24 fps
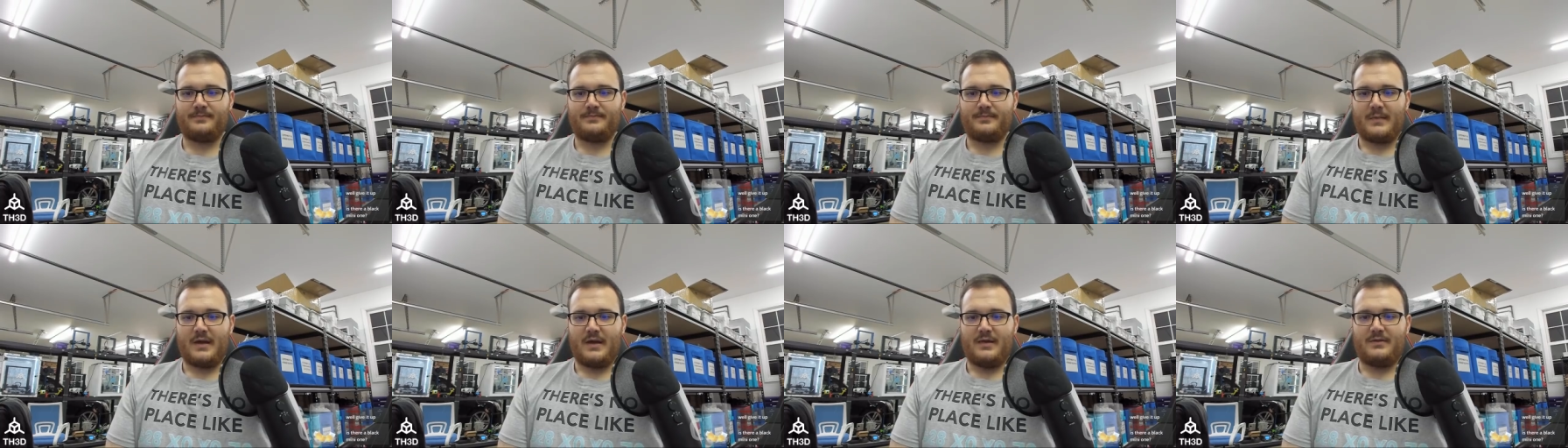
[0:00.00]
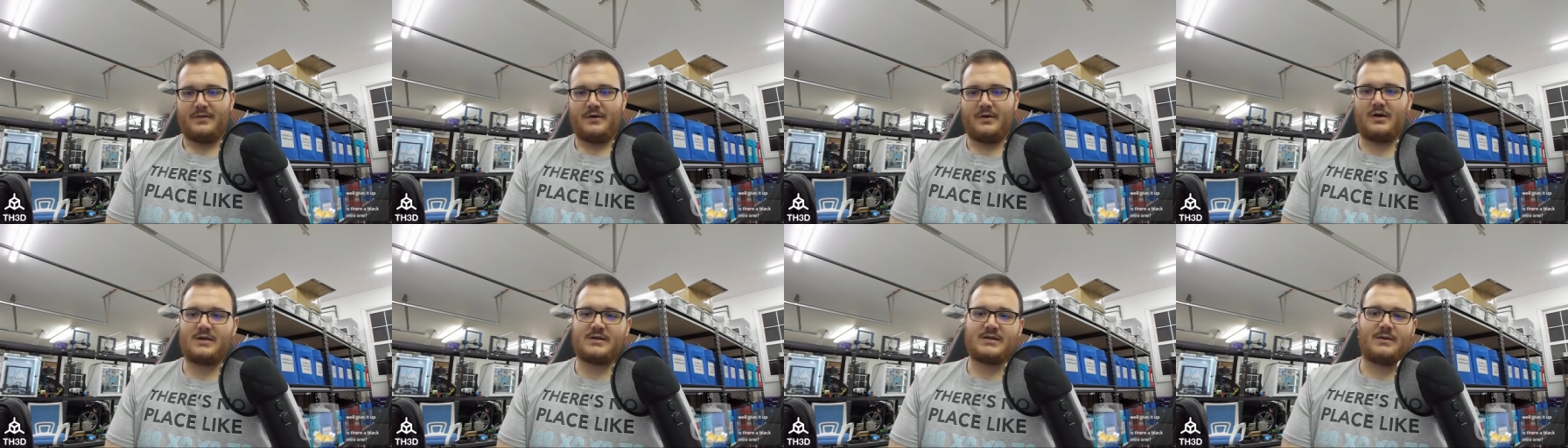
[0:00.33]

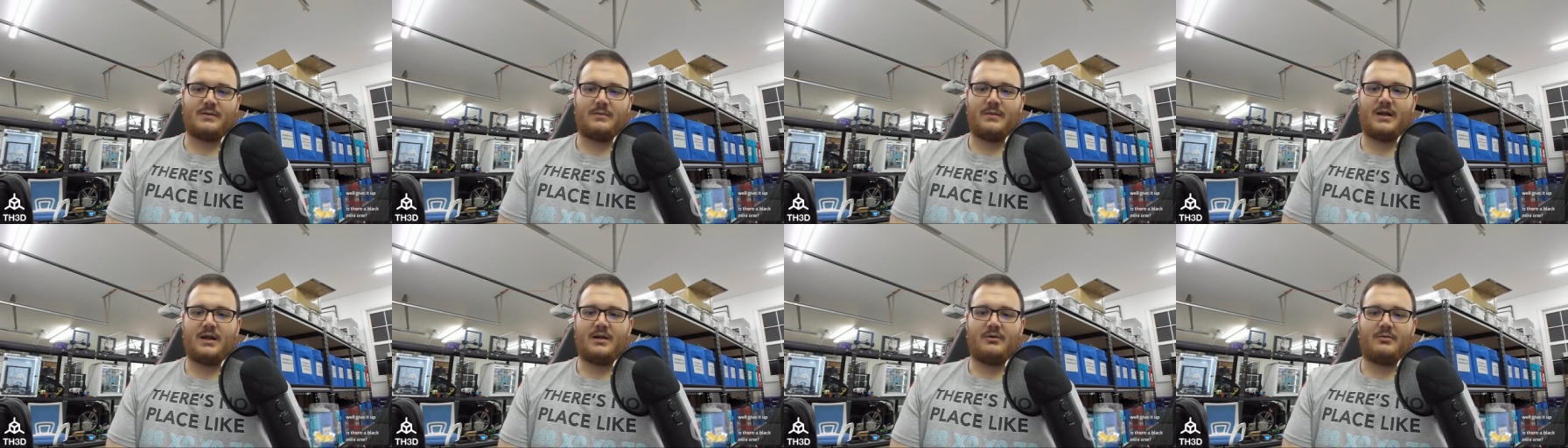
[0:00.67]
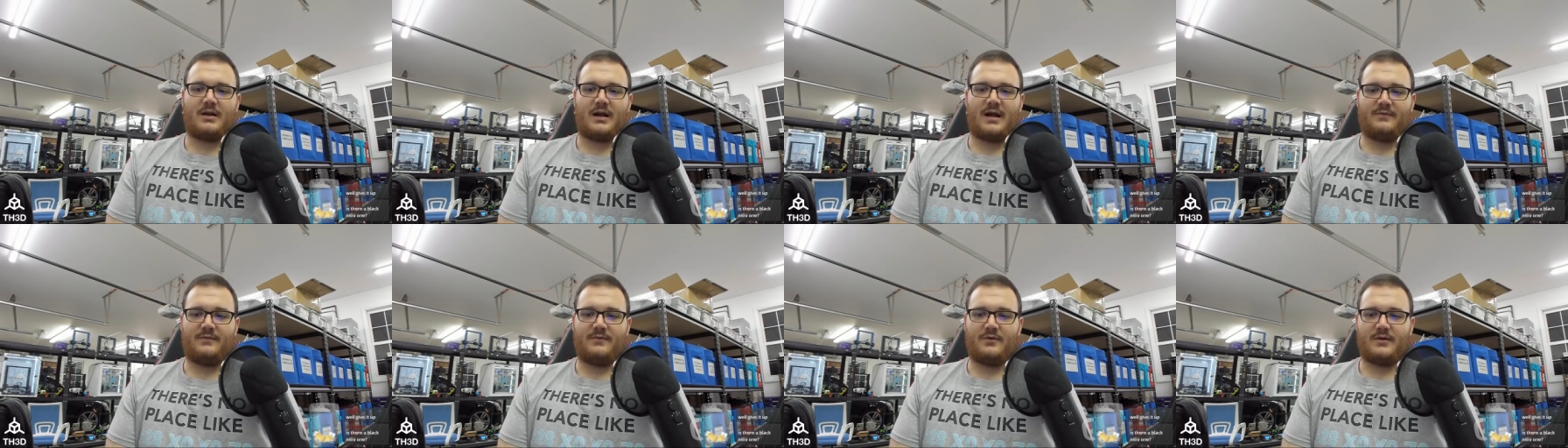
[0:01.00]
there isn't a mini one.
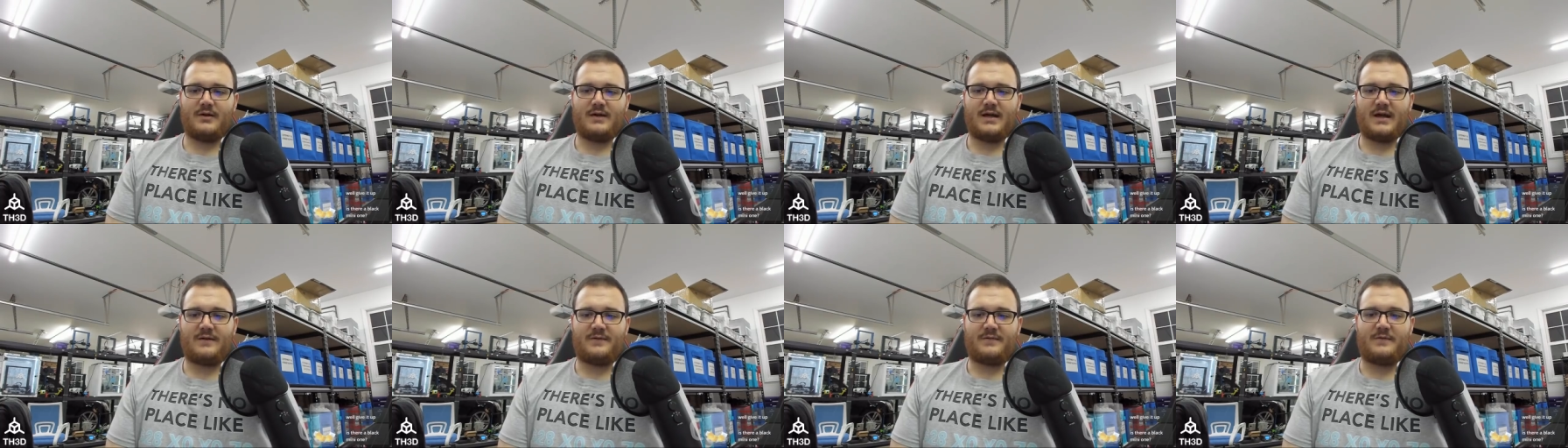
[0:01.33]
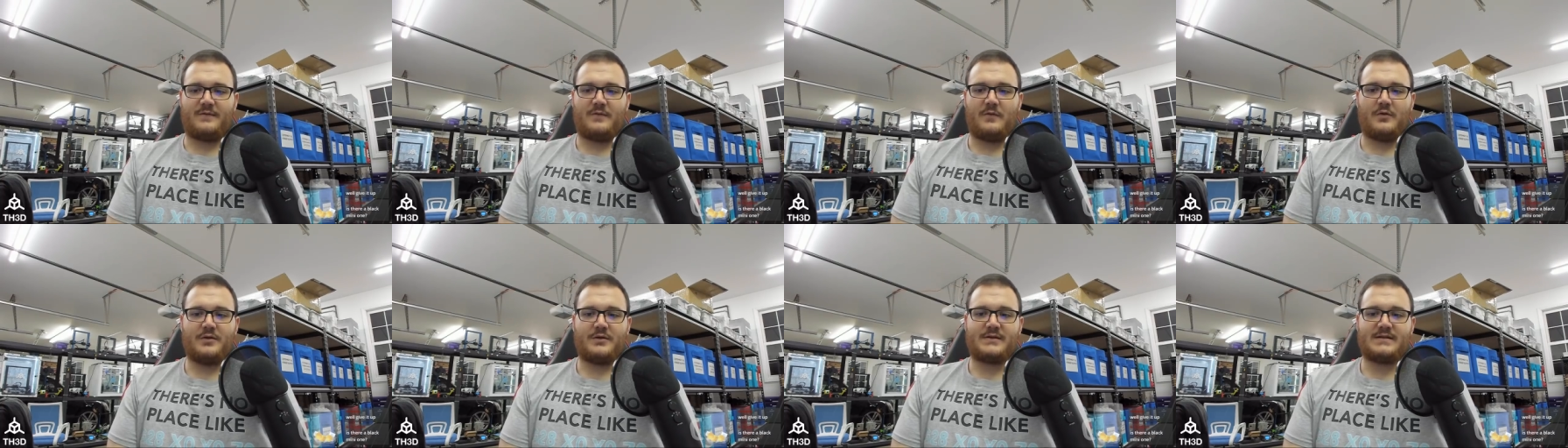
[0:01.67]
I've only got
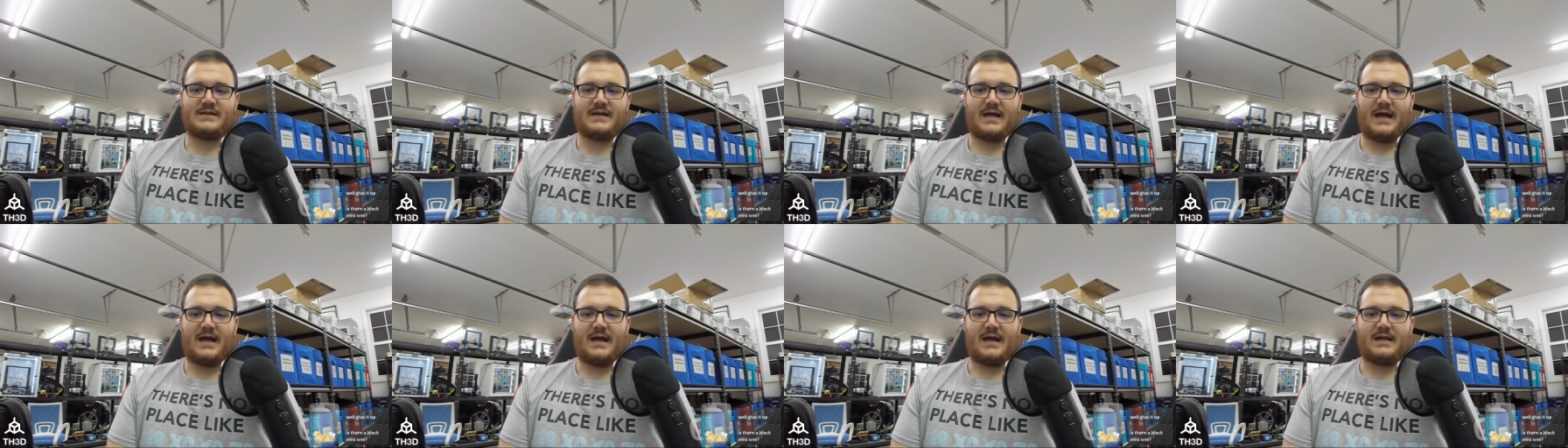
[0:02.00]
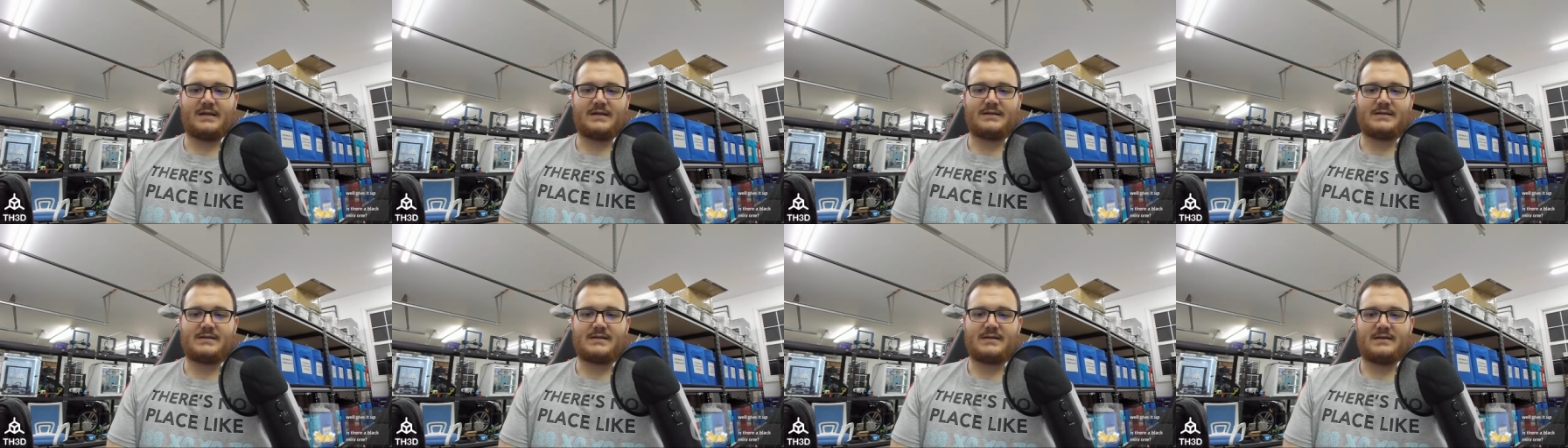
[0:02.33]
full
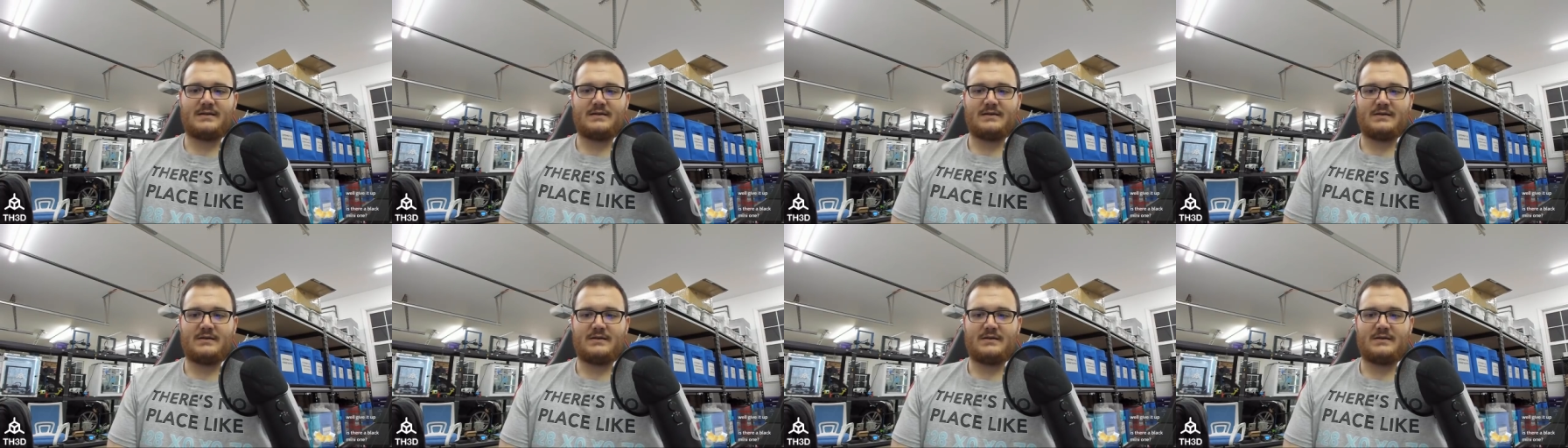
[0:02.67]
size